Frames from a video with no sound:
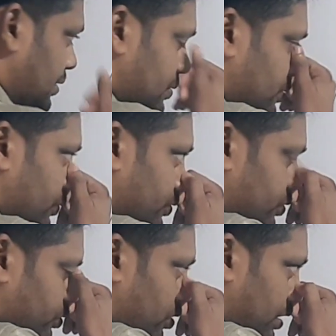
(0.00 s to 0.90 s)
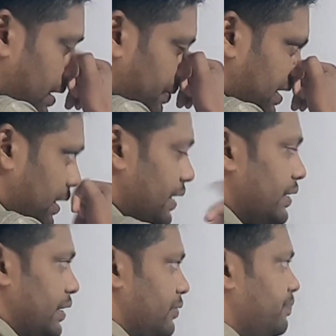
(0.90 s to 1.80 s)
so we should not omit
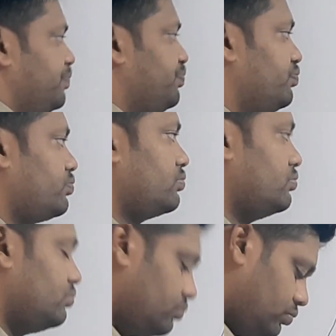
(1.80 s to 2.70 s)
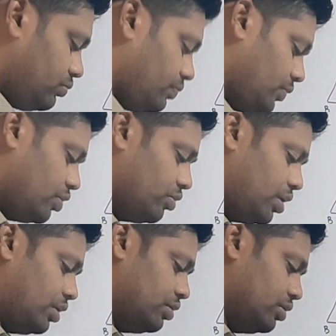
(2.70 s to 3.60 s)
anything. Okay,